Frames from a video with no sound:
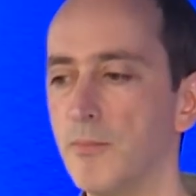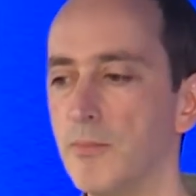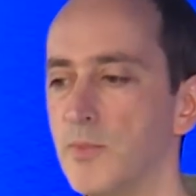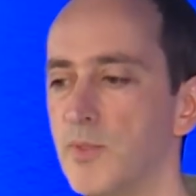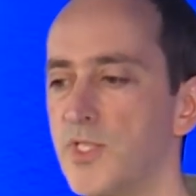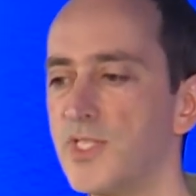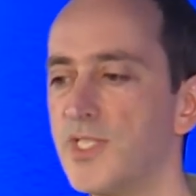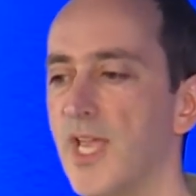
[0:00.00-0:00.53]

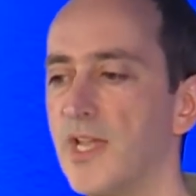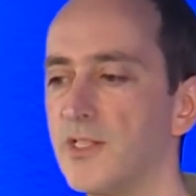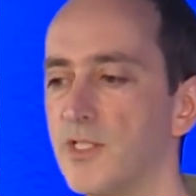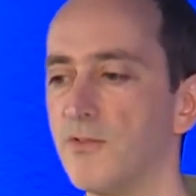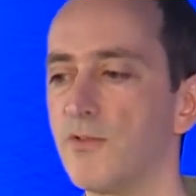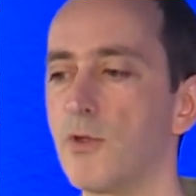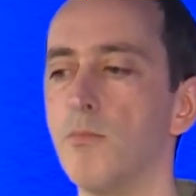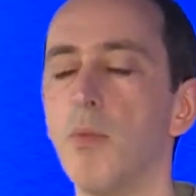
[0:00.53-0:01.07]
set
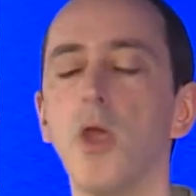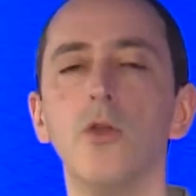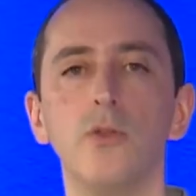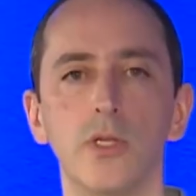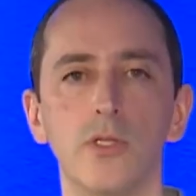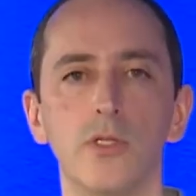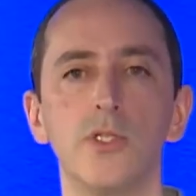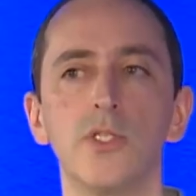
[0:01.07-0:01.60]
of
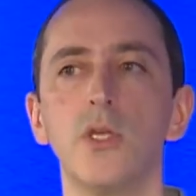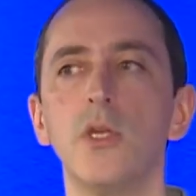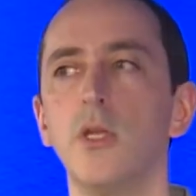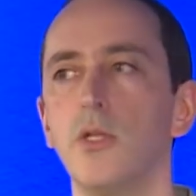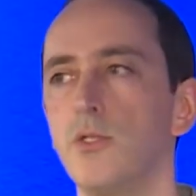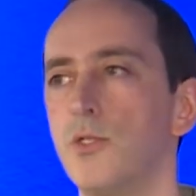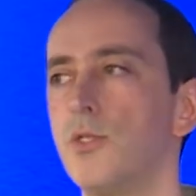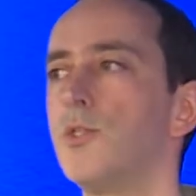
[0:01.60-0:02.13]
components
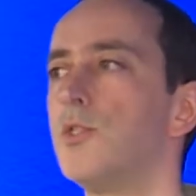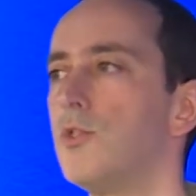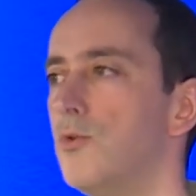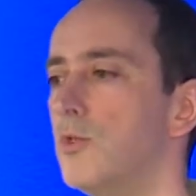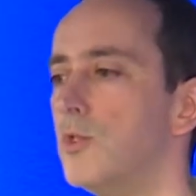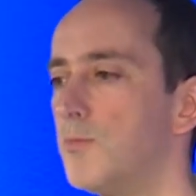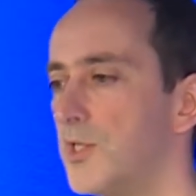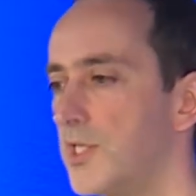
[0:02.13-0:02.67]
to
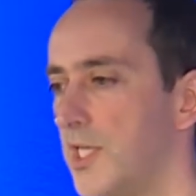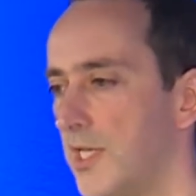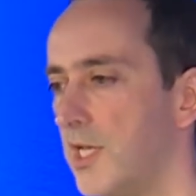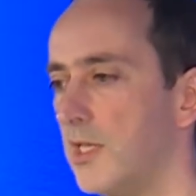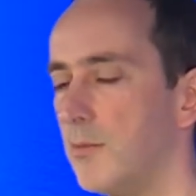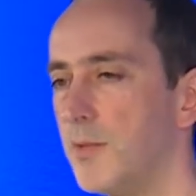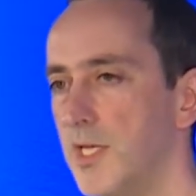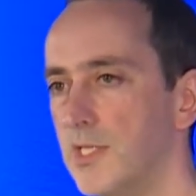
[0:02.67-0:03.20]
suit
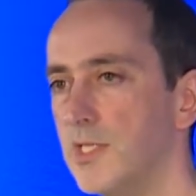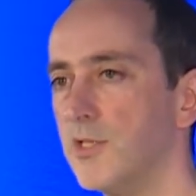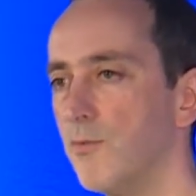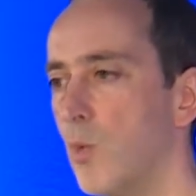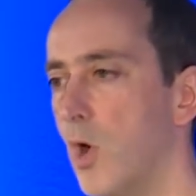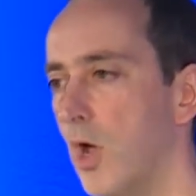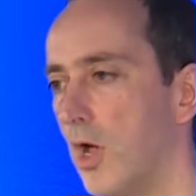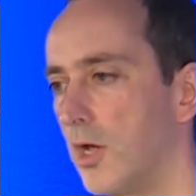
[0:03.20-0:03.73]
particular pieces of
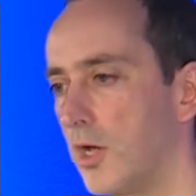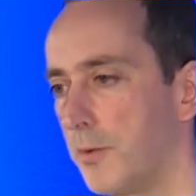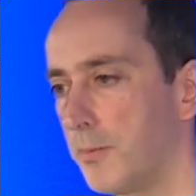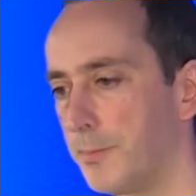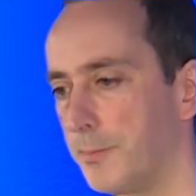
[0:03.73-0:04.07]
work.